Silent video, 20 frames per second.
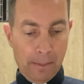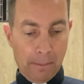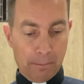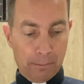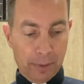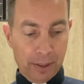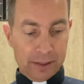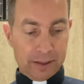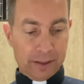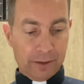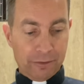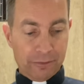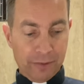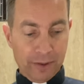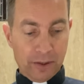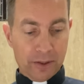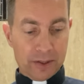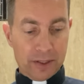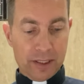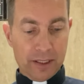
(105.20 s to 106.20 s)
But the
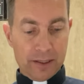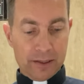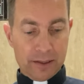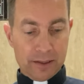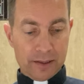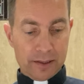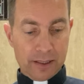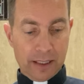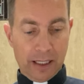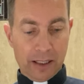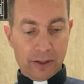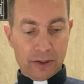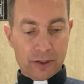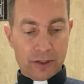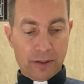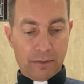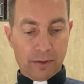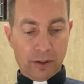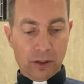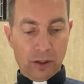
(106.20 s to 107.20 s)
Pharisees and scholars
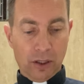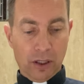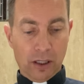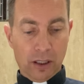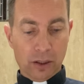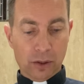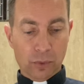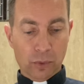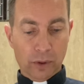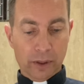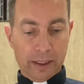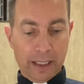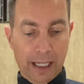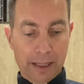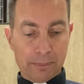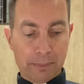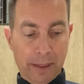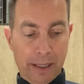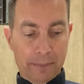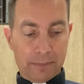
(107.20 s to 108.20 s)
of the law who were
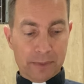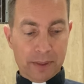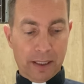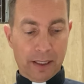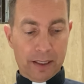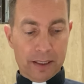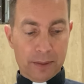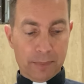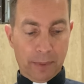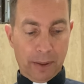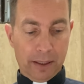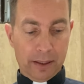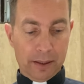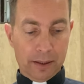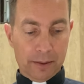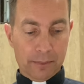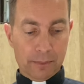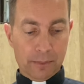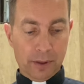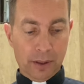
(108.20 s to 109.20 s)
not baptized by
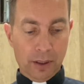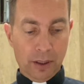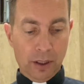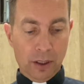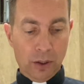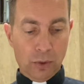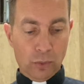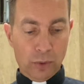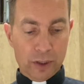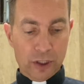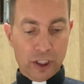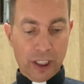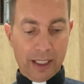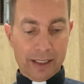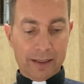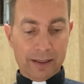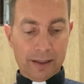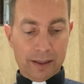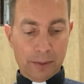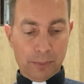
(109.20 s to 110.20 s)
him
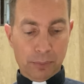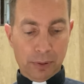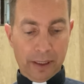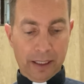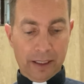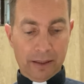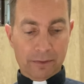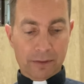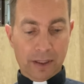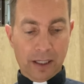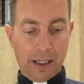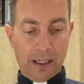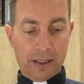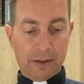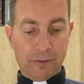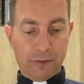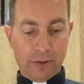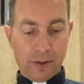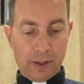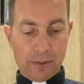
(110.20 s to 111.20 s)
rejected the plan of God
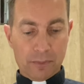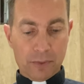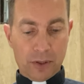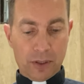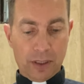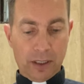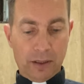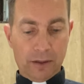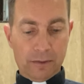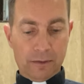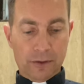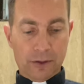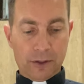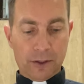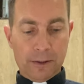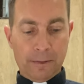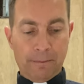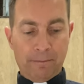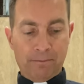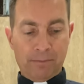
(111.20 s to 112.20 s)
for themselves.
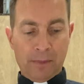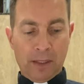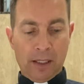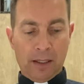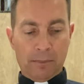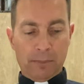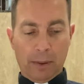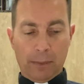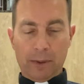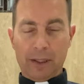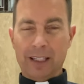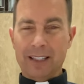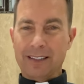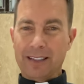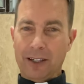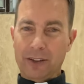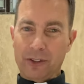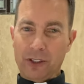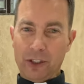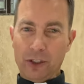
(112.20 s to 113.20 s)
Maybe these
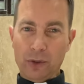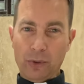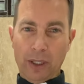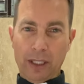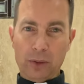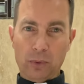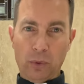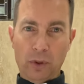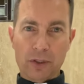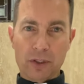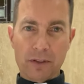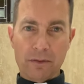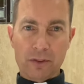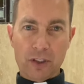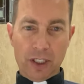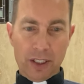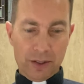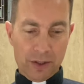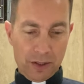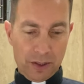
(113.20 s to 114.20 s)
aren't the direct words of
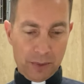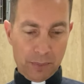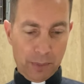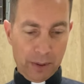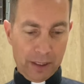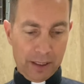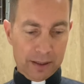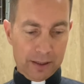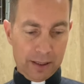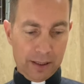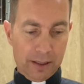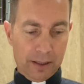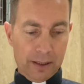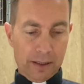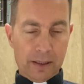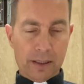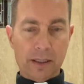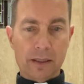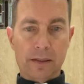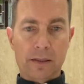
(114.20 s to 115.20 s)
Jesus, but it's
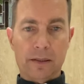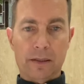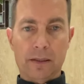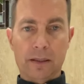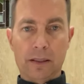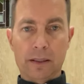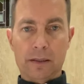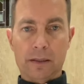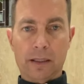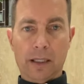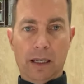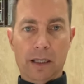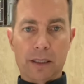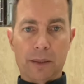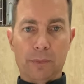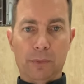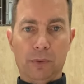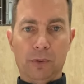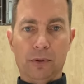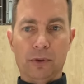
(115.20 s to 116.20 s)
in this, this
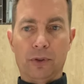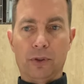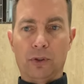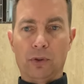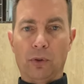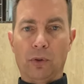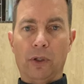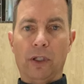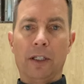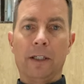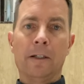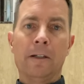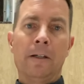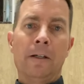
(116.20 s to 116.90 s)
gospel story.